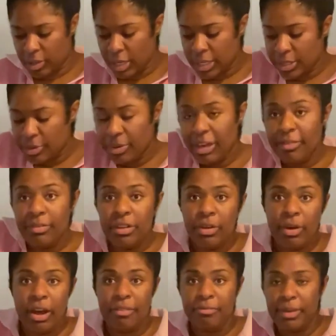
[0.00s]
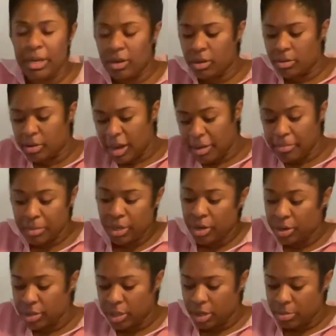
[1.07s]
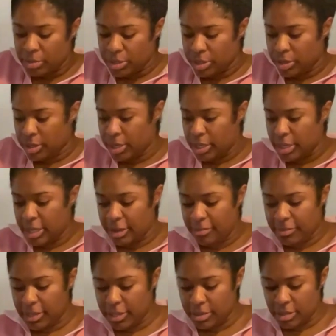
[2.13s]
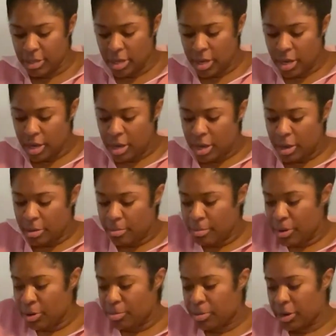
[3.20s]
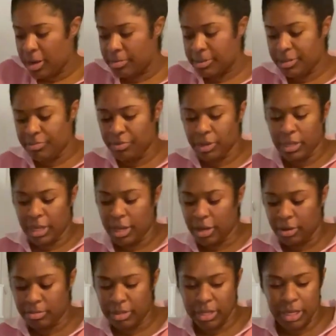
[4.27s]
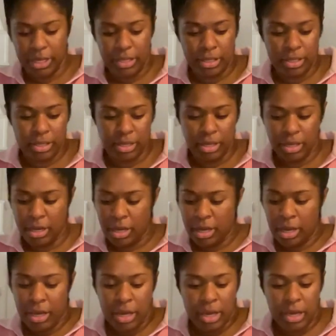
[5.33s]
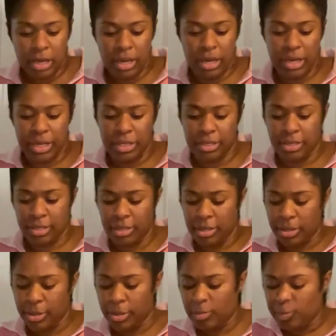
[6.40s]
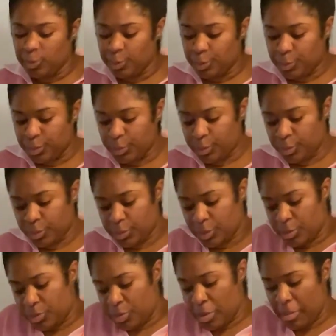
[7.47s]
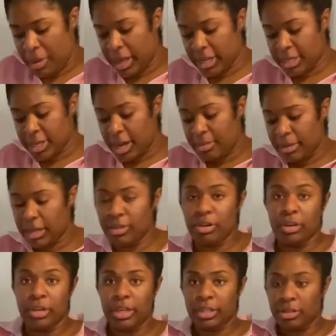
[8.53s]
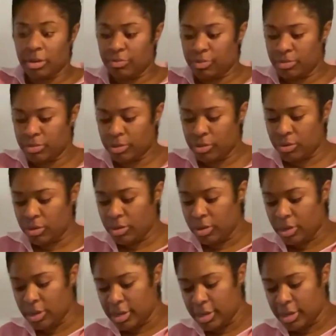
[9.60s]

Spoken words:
And so even though I'm currently on maternity leave, these meal preps have really helped us because by the time my daughter gets home from school,